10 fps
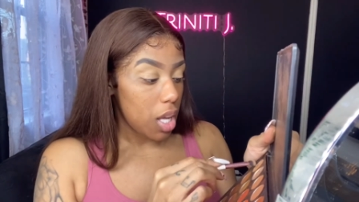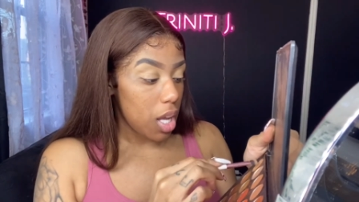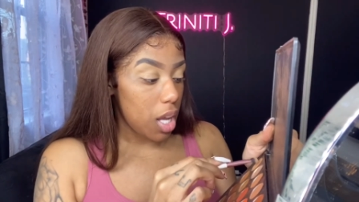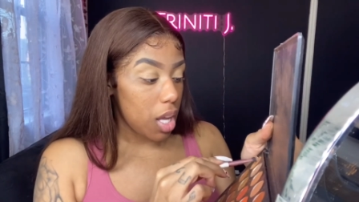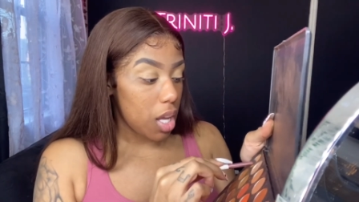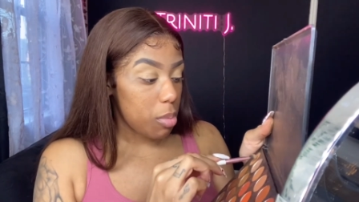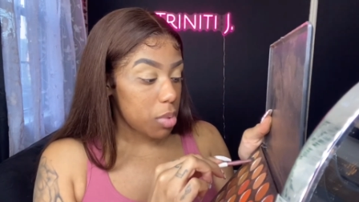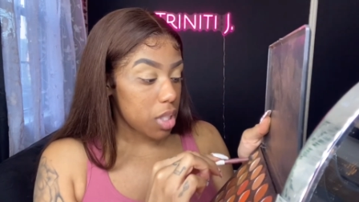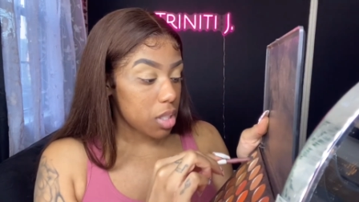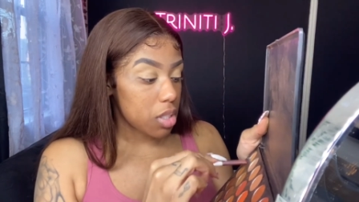And I'm
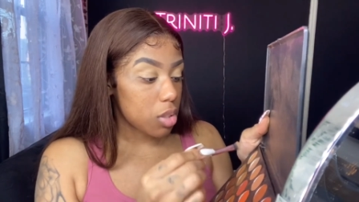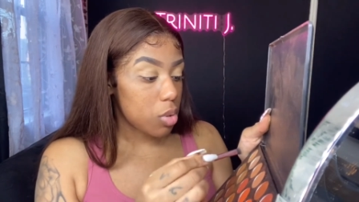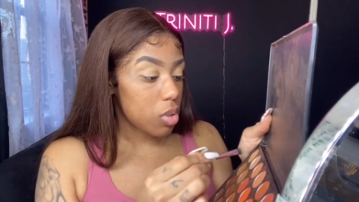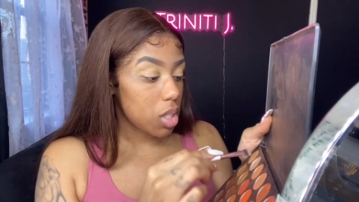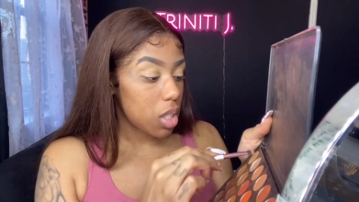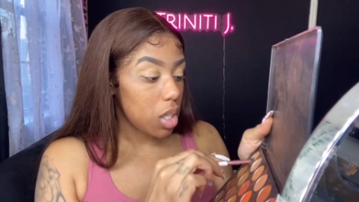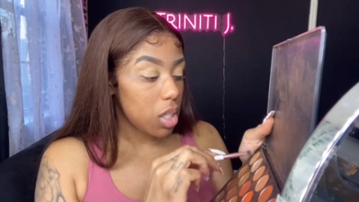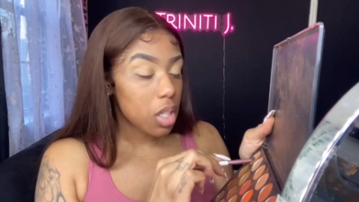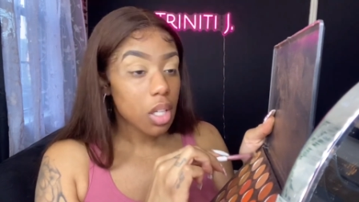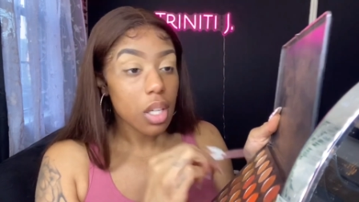gonna take this corner
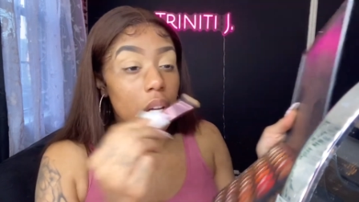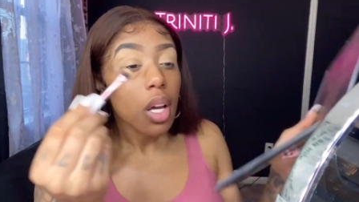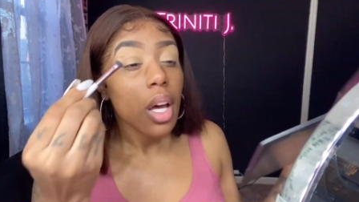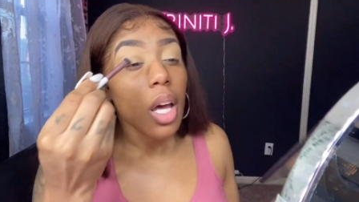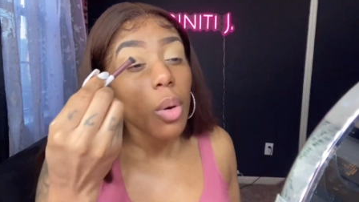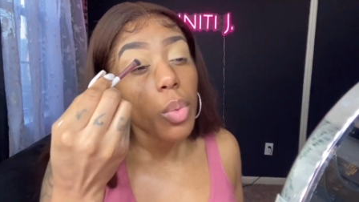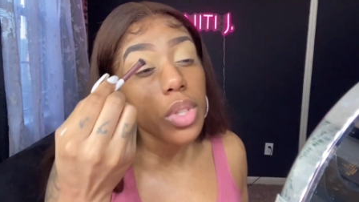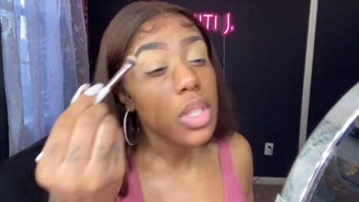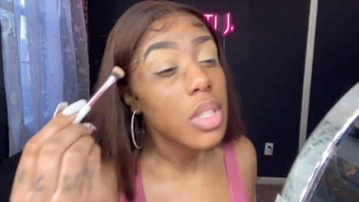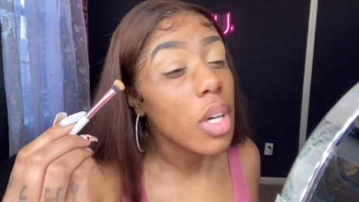color and we
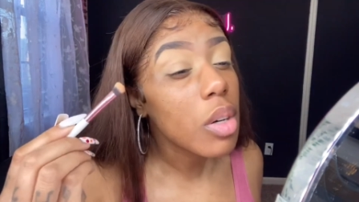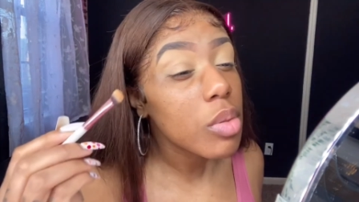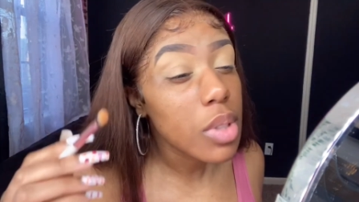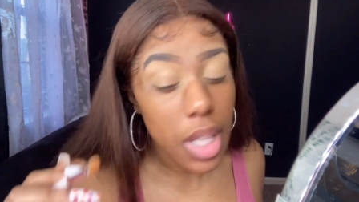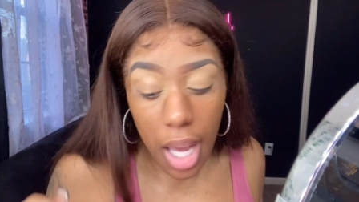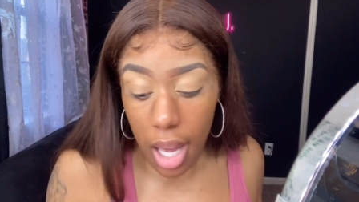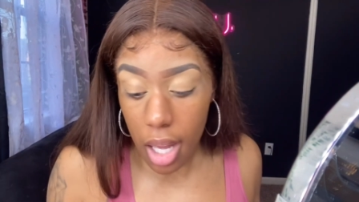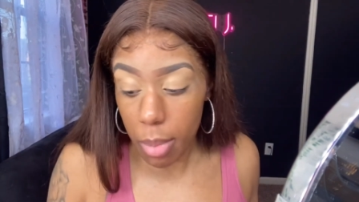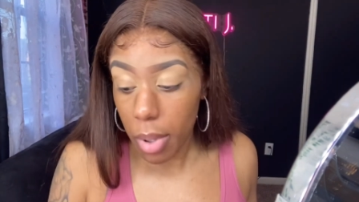just gonna dab.